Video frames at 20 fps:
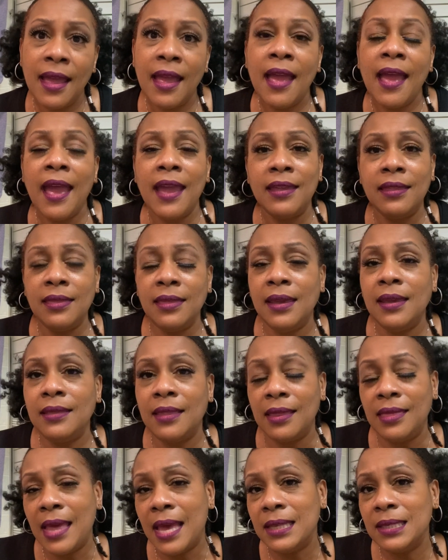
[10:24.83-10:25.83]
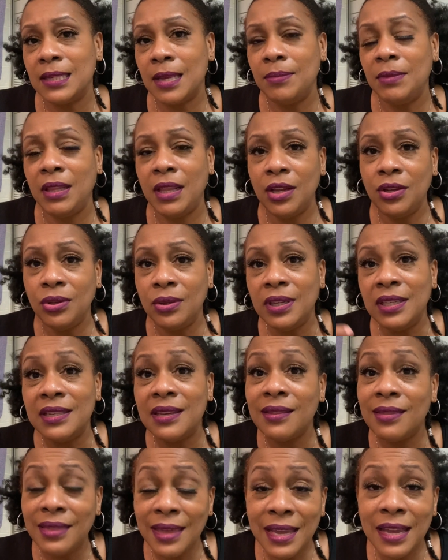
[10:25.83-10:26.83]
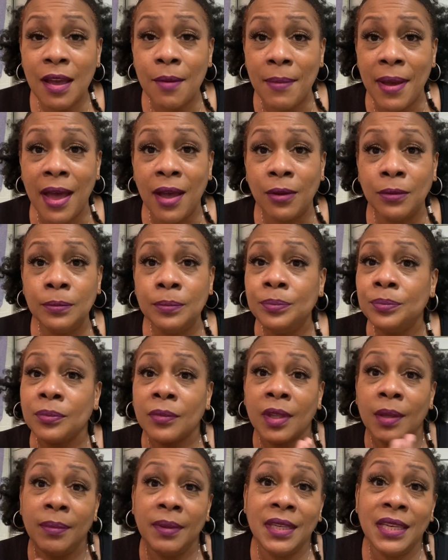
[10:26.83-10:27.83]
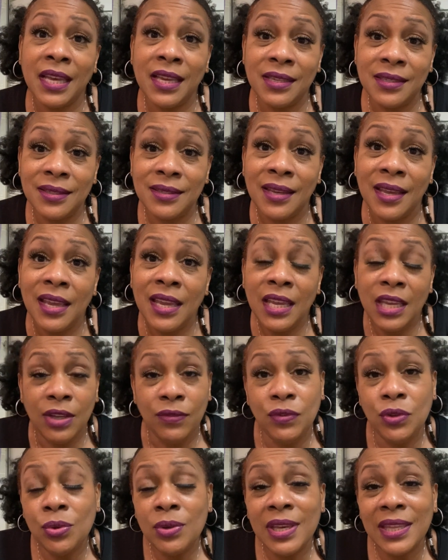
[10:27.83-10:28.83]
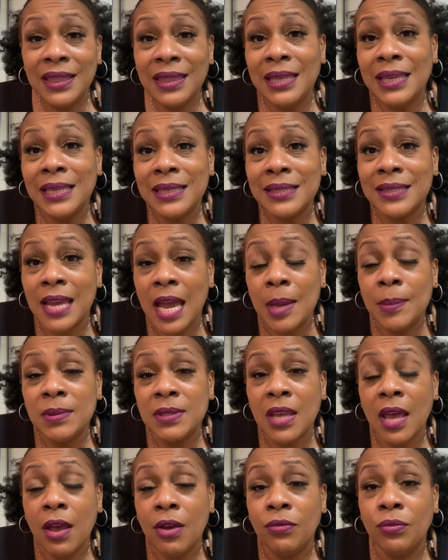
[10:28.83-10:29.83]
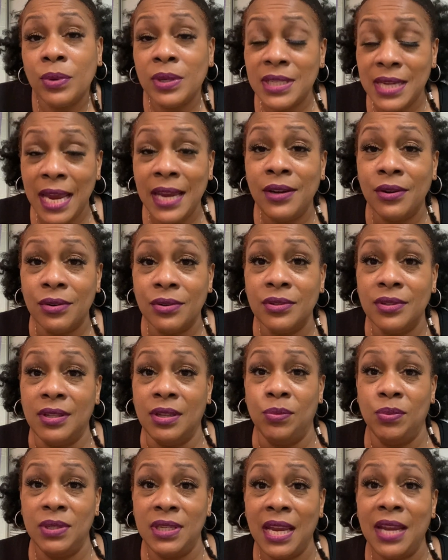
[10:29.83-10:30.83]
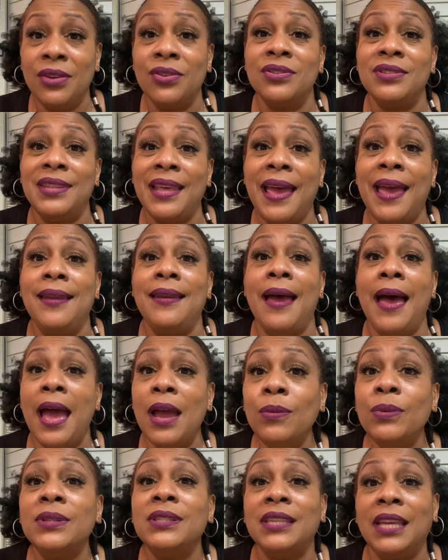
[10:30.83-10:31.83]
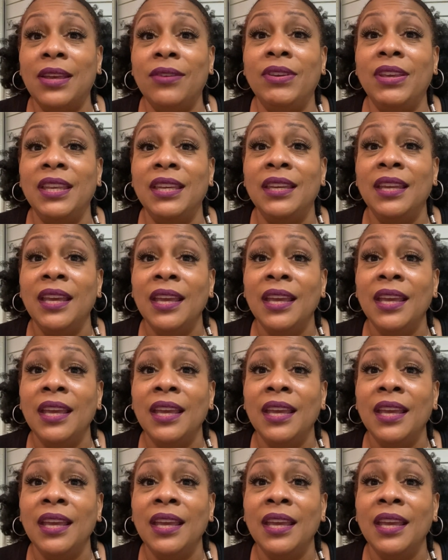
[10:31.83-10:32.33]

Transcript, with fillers: I think that that's something that you need to think about because if you get these types of retainers, the retainers that I was given,